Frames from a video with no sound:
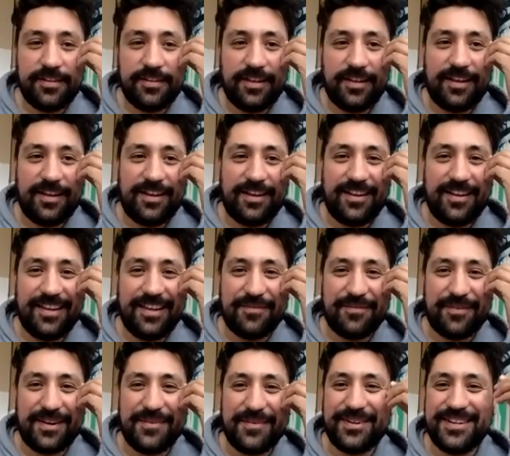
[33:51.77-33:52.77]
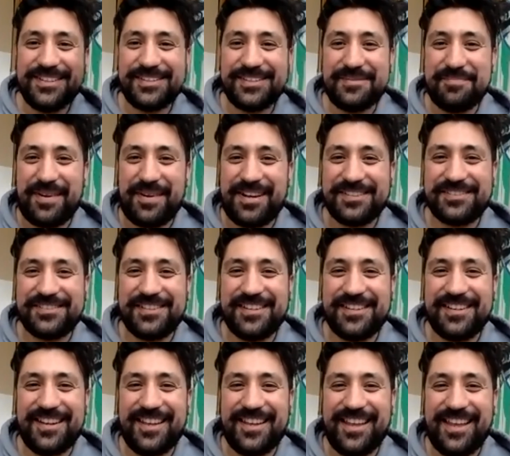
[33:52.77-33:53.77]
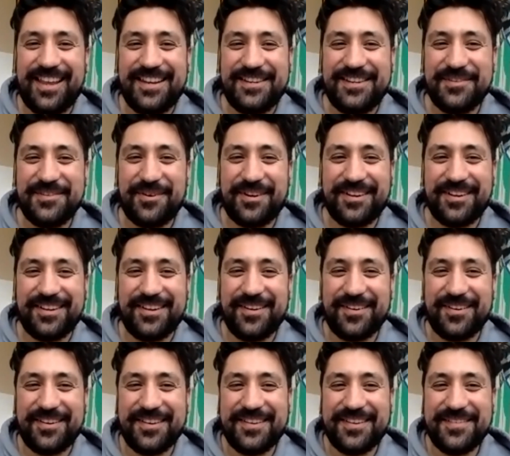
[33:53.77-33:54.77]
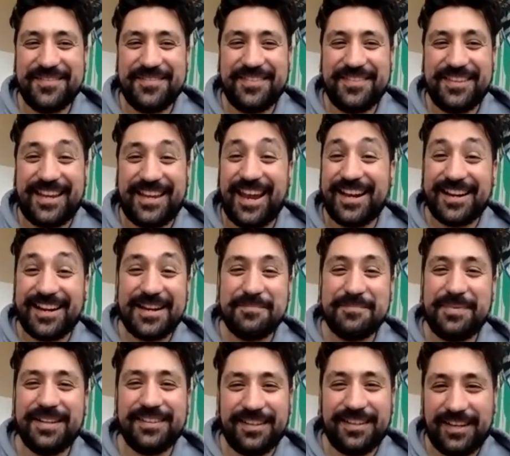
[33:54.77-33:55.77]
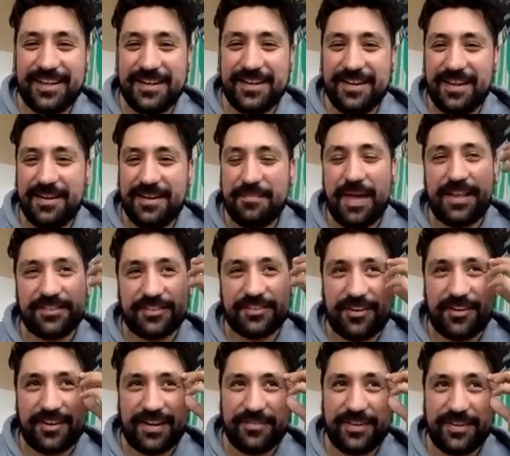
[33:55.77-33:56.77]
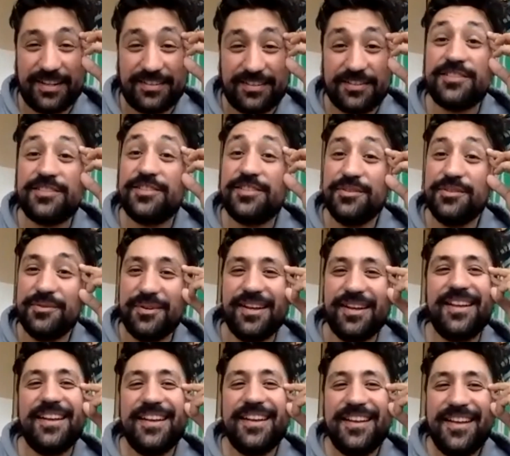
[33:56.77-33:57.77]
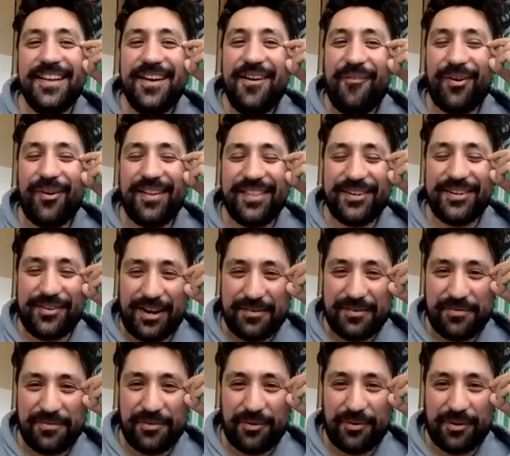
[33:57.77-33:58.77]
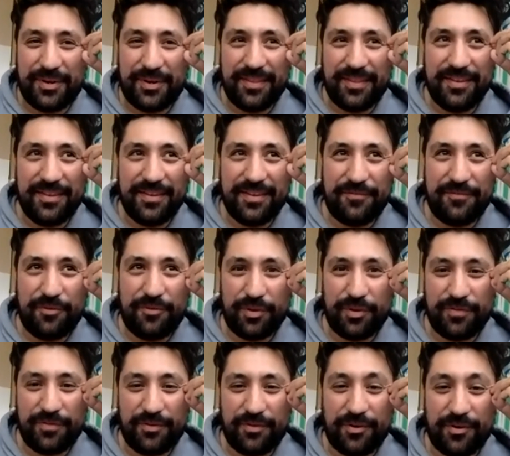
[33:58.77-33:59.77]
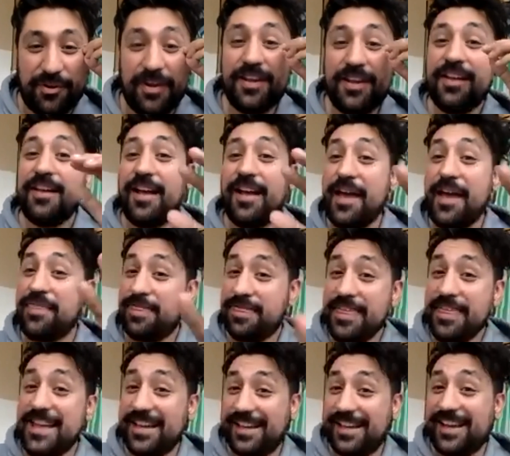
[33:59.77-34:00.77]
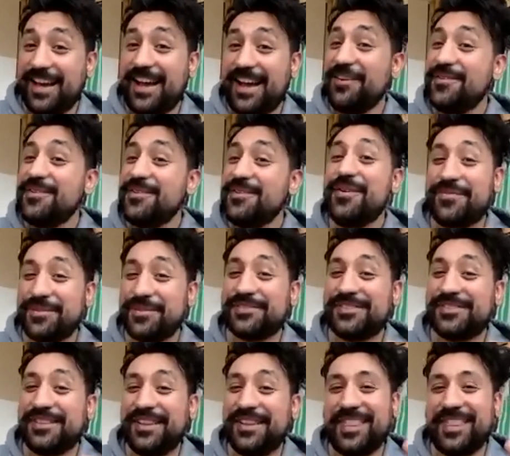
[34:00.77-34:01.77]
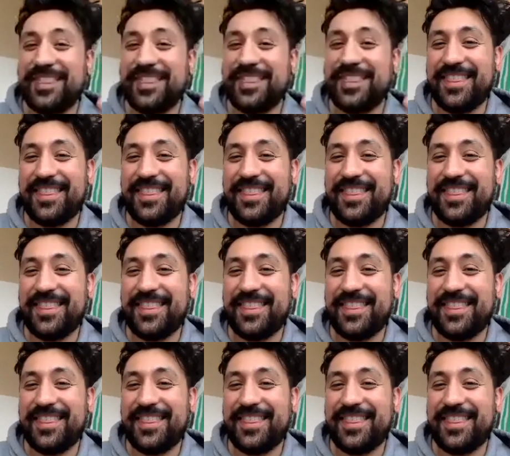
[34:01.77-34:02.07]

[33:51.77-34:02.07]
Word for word: Uh, if anyone is in Boston and you want to go to the Kennedy Building and, and Mass Art, I've got two, one on the ground floor and one on the fourth floor. I think I don't know if they're still there.